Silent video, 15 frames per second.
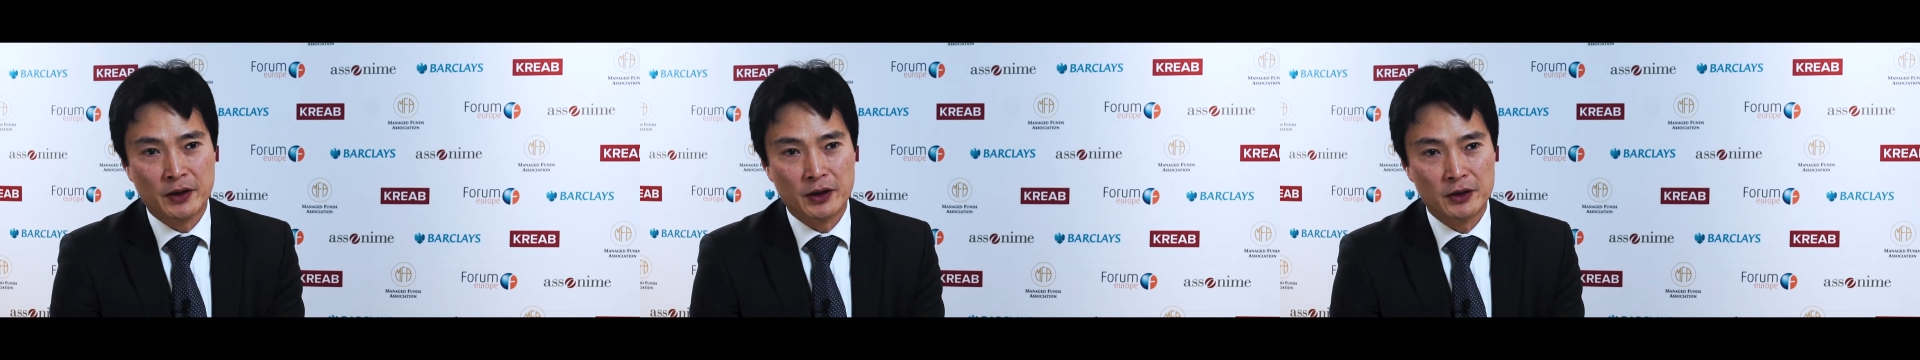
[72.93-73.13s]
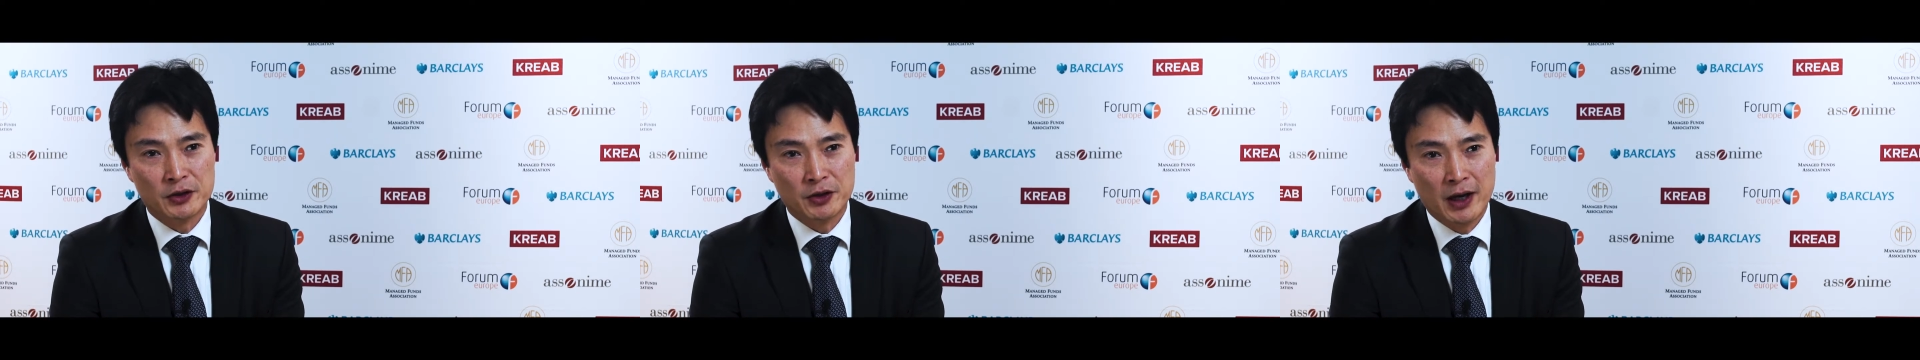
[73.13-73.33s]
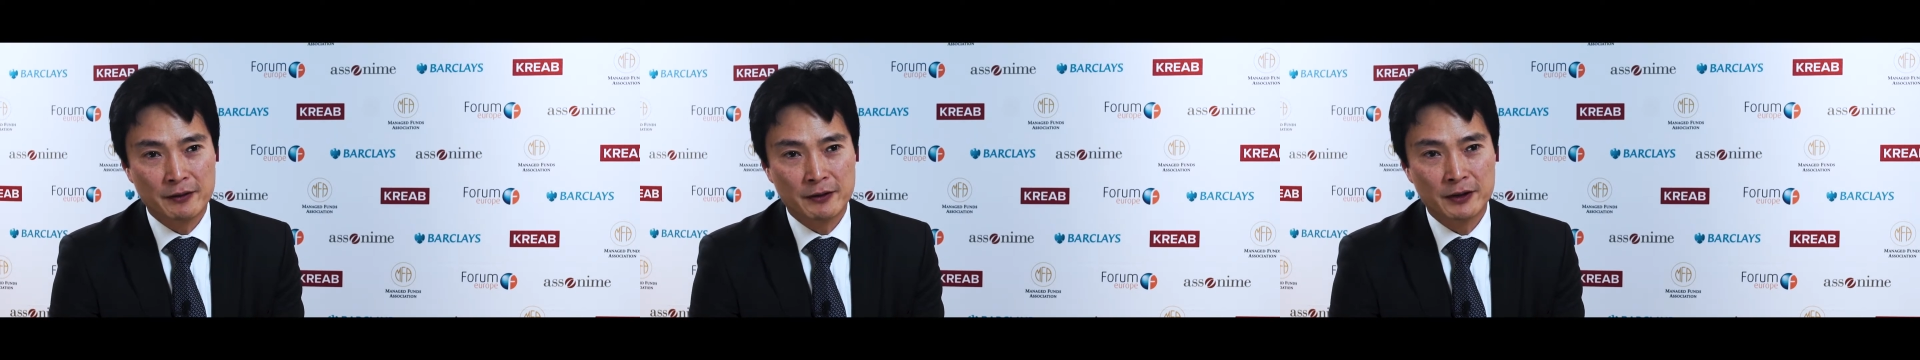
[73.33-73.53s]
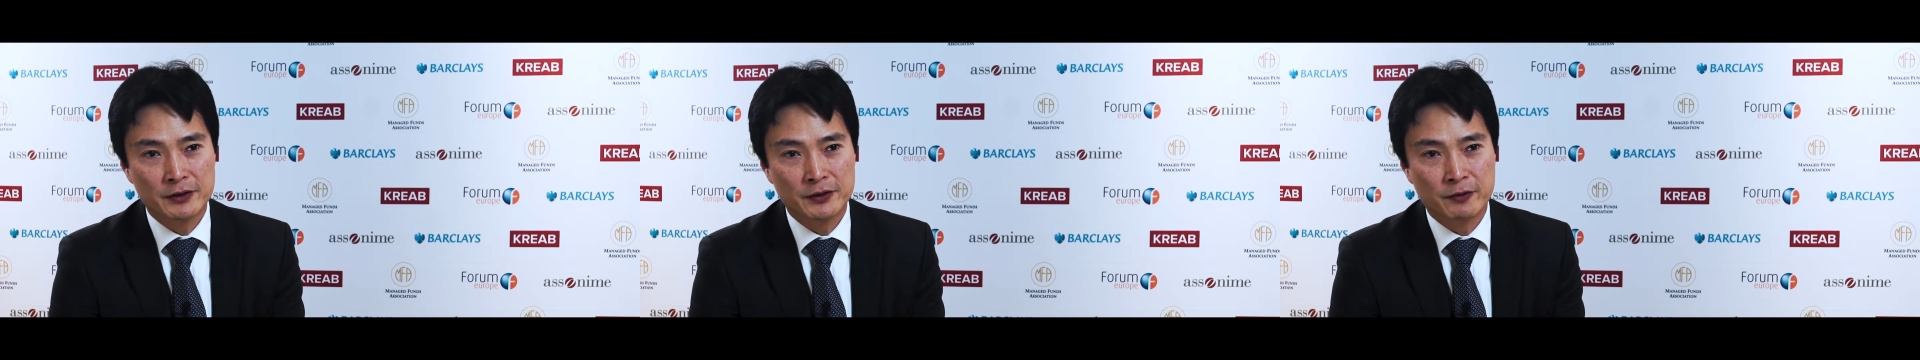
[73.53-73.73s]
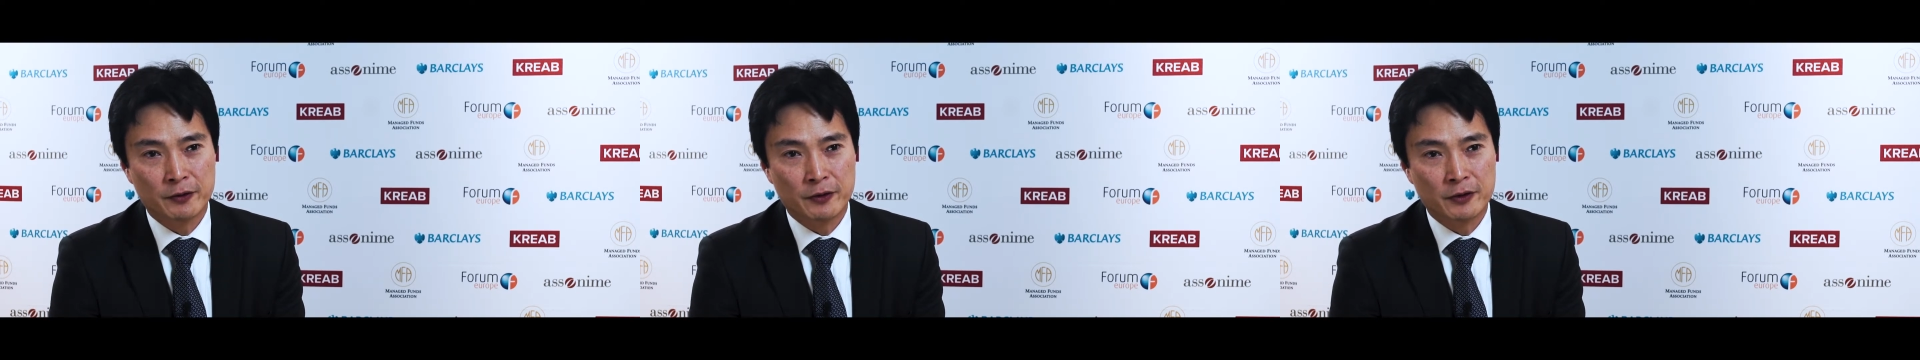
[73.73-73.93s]
a, driver
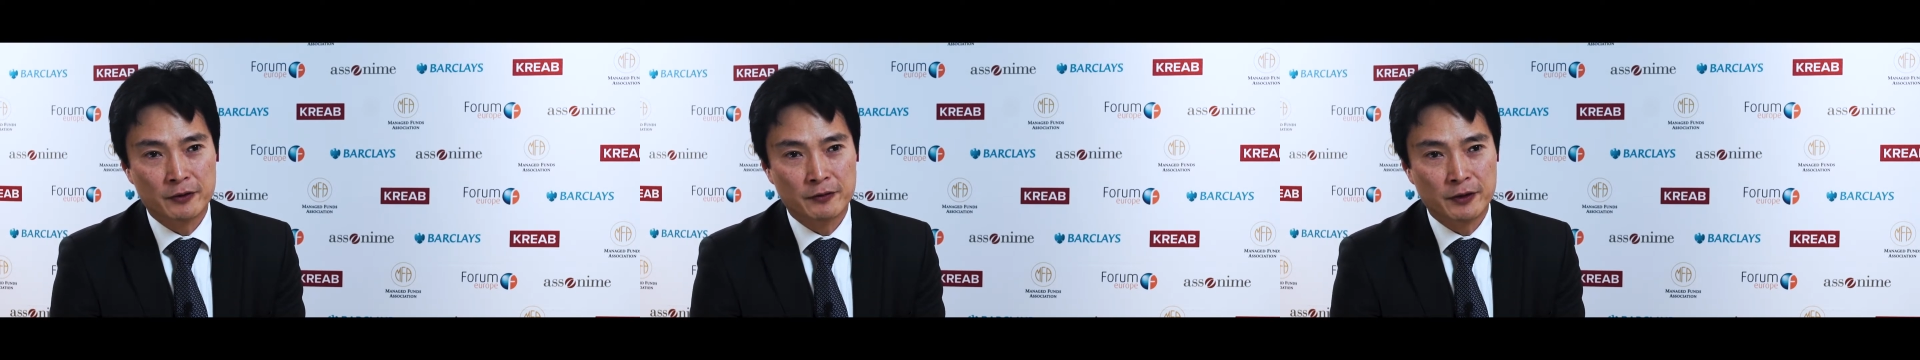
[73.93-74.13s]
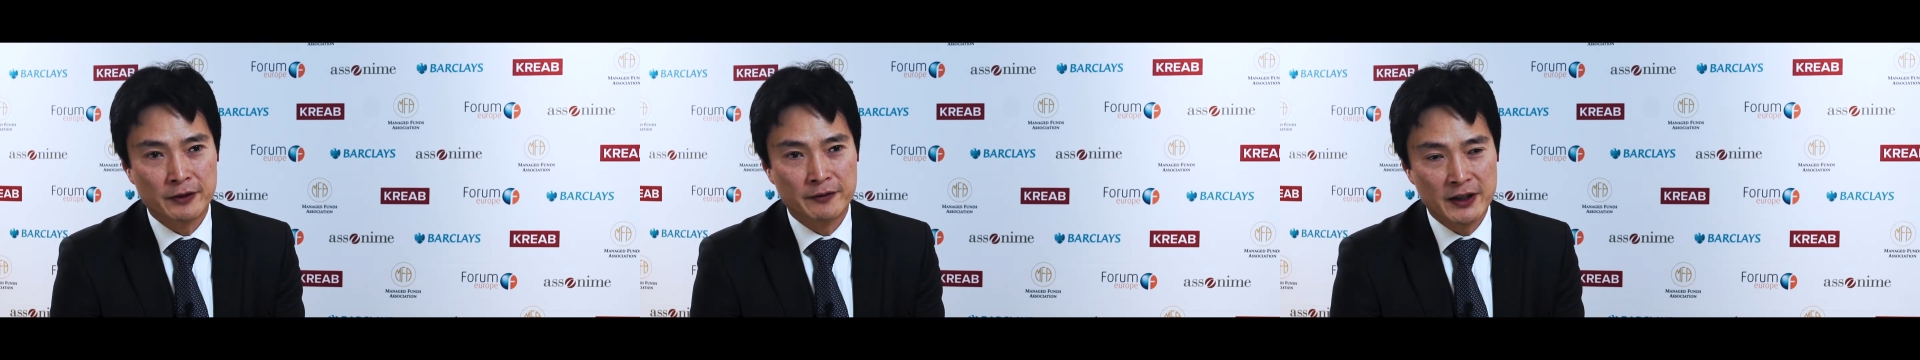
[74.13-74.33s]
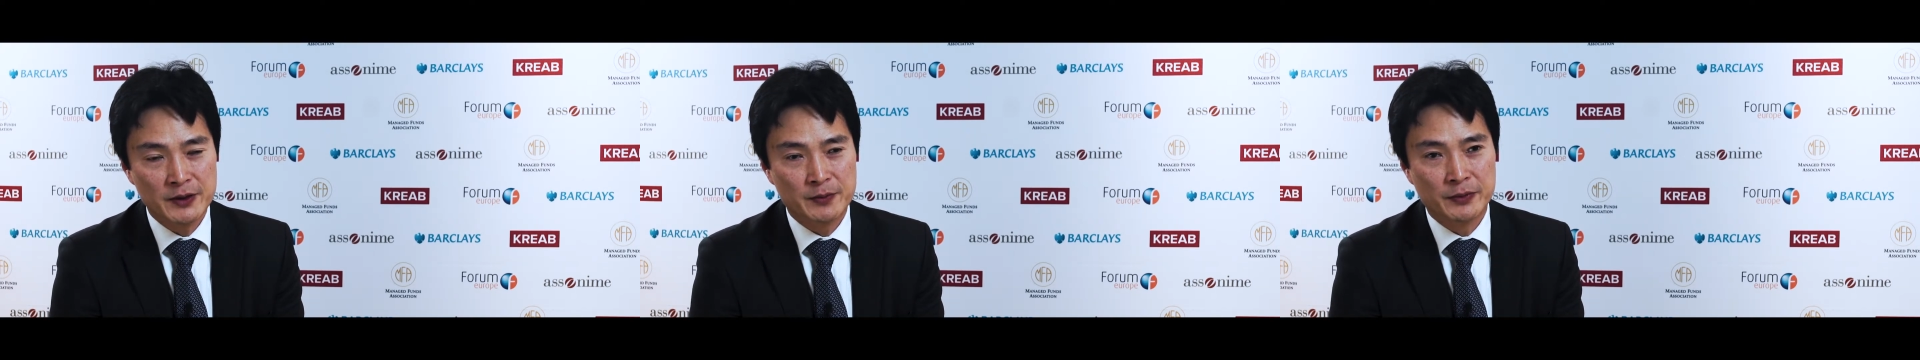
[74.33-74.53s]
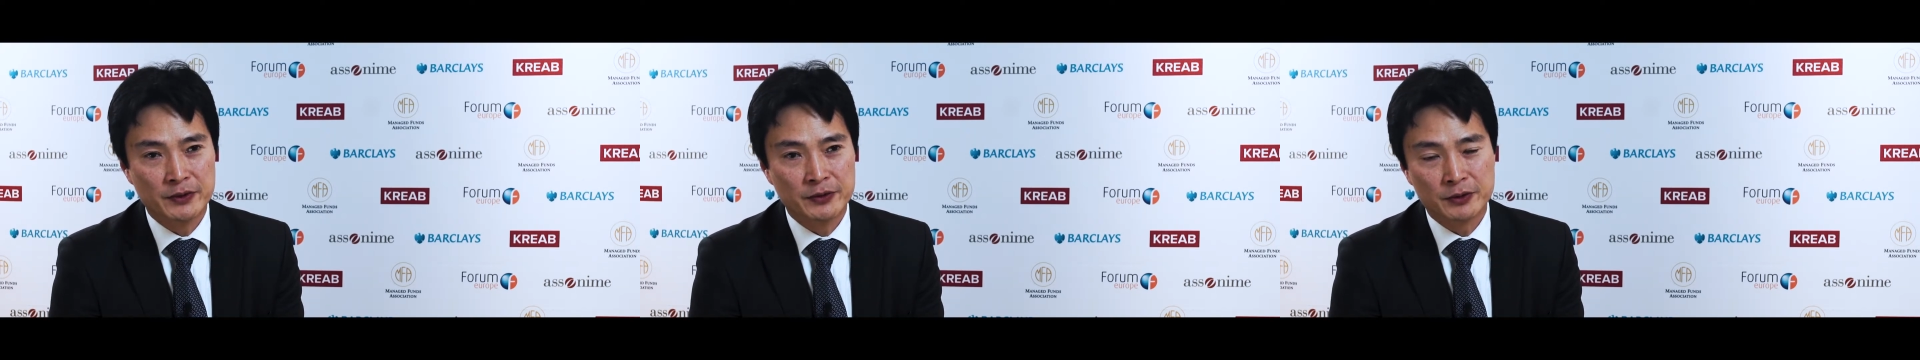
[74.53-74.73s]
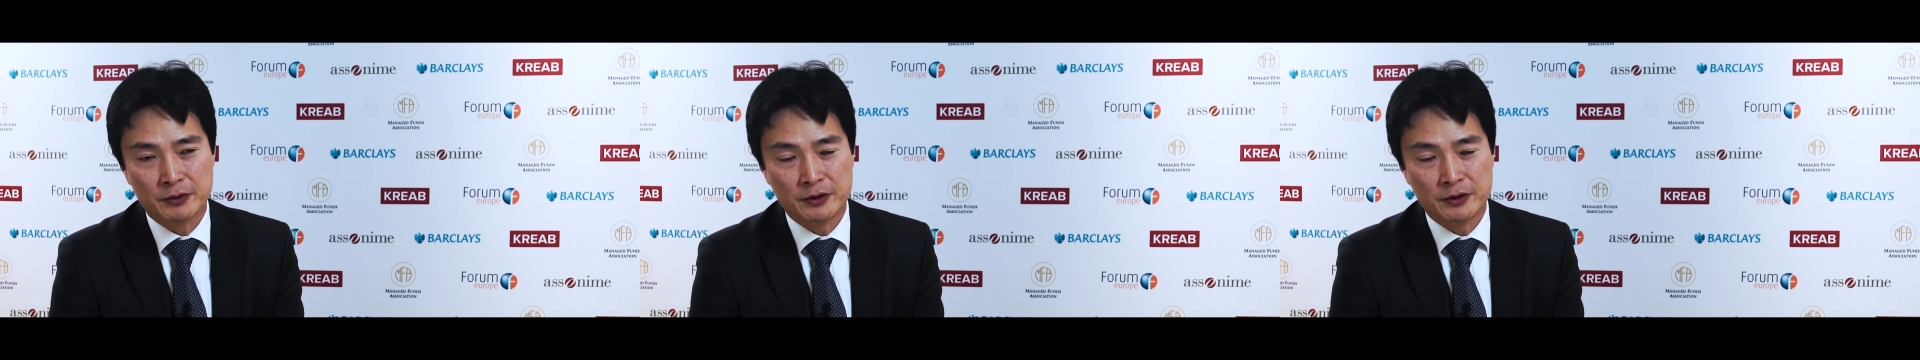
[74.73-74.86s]
for, for investment,